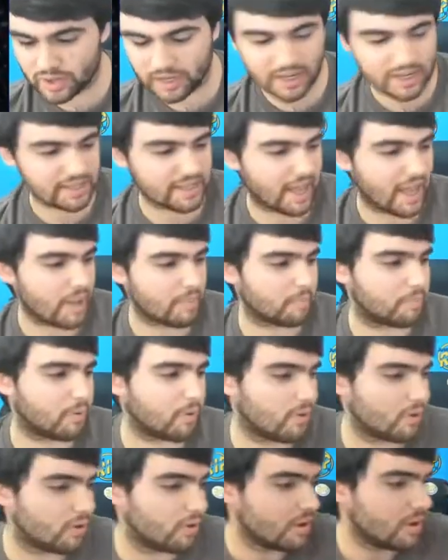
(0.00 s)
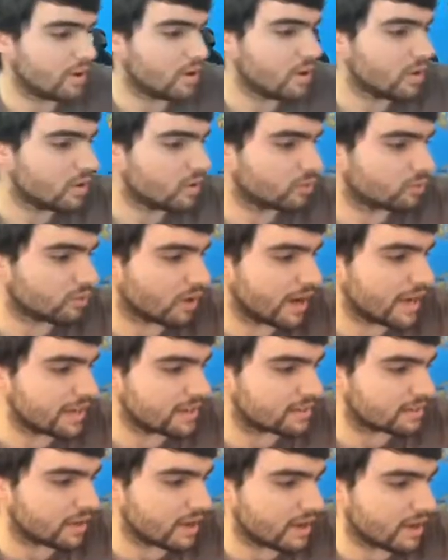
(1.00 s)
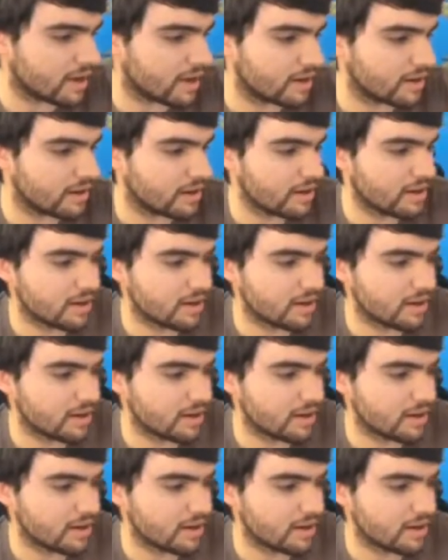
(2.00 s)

Look at that pull right there.